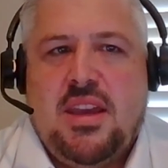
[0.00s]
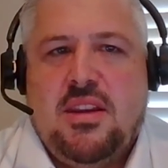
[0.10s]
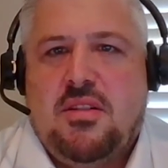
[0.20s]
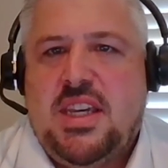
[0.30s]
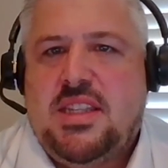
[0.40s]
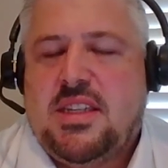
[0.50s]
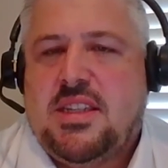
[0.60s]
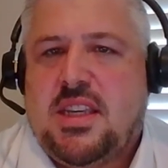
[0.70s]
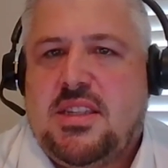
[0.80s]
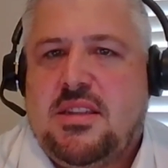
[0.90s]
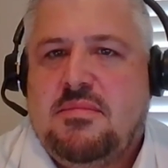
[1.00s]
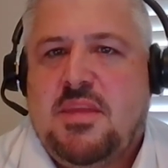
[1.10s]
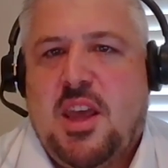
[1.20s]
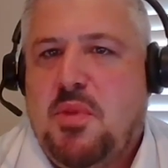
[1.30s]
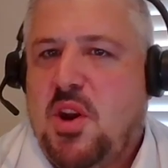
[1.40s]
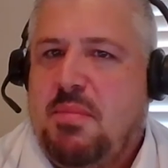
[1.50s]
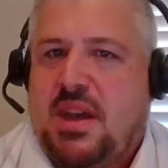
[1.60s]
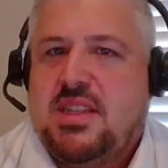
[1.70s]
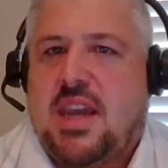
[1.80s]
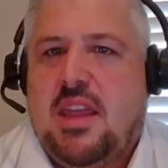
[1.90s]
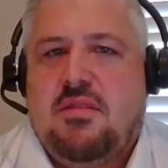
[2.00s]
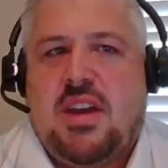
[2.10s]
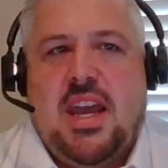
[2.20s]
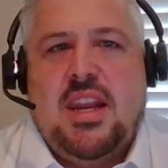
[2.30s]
in your heating system and then put it back together again,